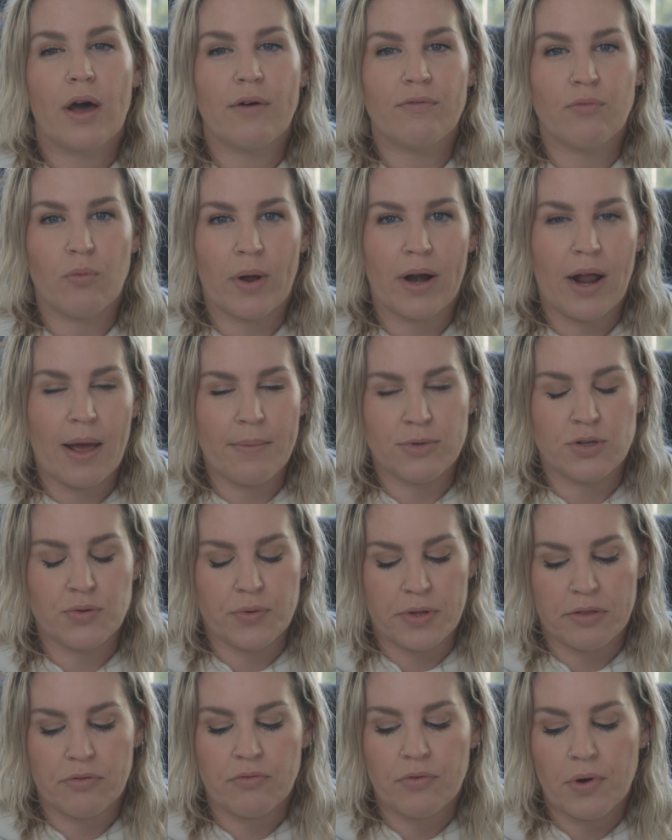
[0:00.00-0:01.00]
of what I'm
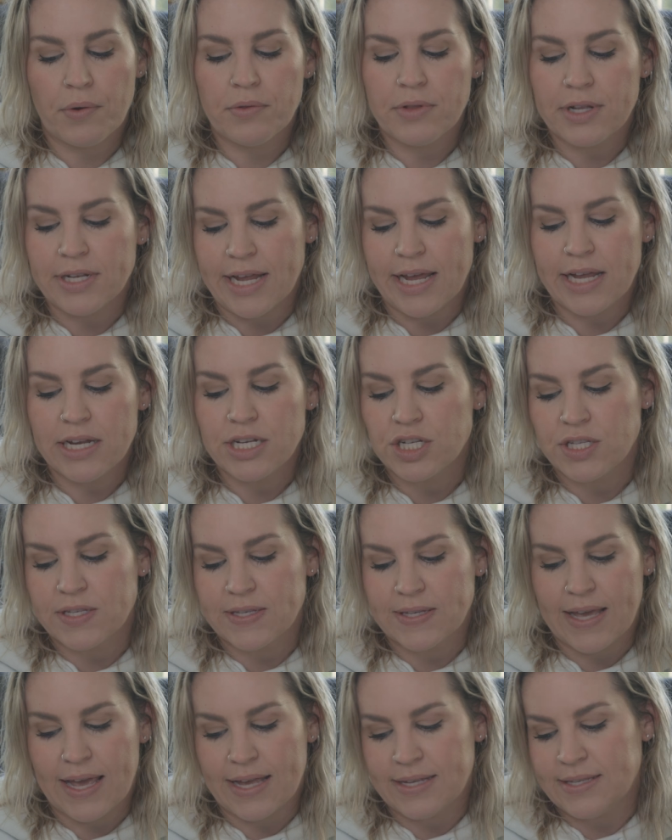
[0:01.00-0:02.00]
doing throughout the day just in
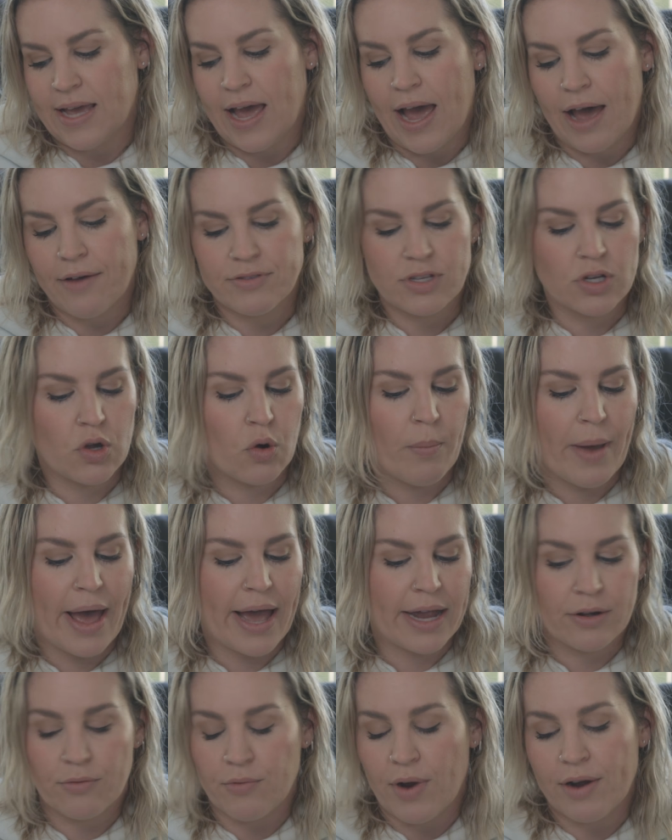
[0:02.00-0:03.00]
case I have to go
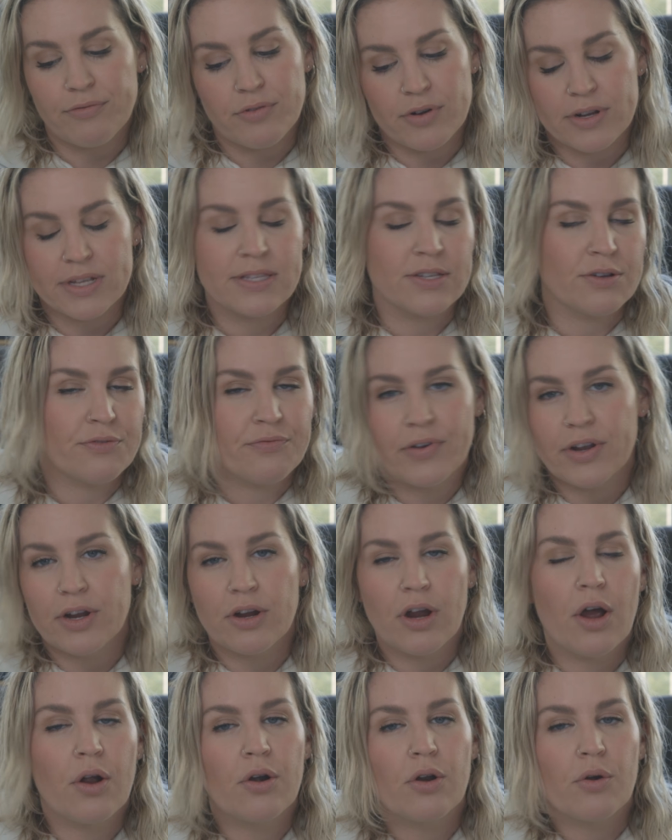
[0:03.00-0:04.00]
back and reference or figure
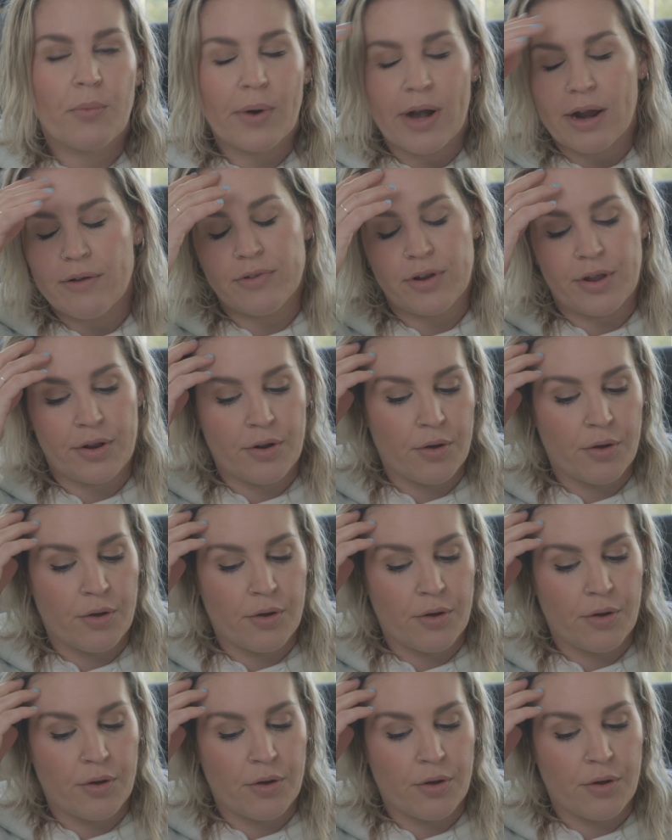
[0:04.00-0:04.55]
out or whatever, you